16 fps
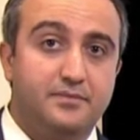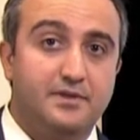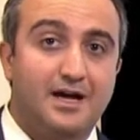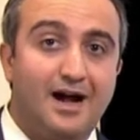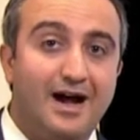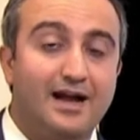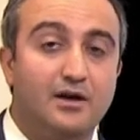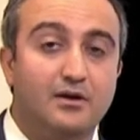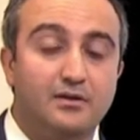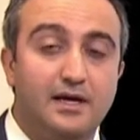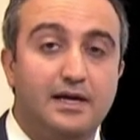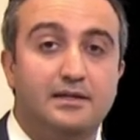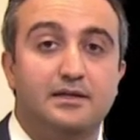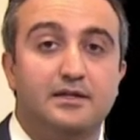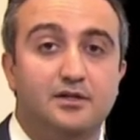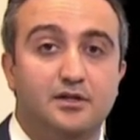the higher
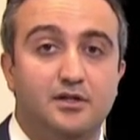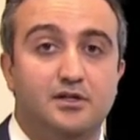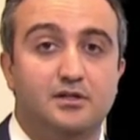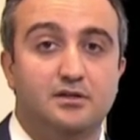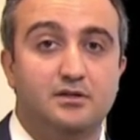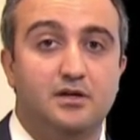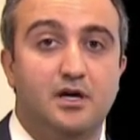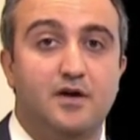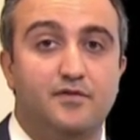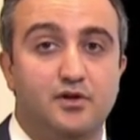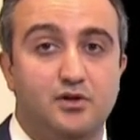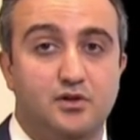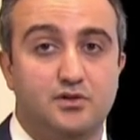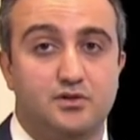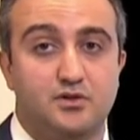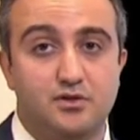likelihood of a
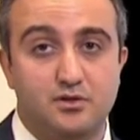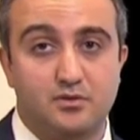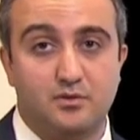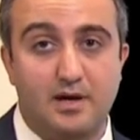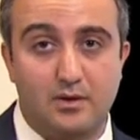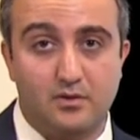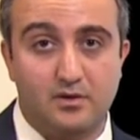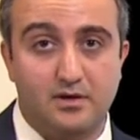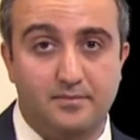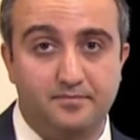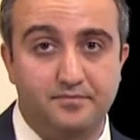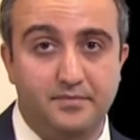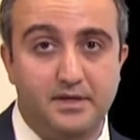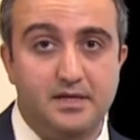good surgical outcome.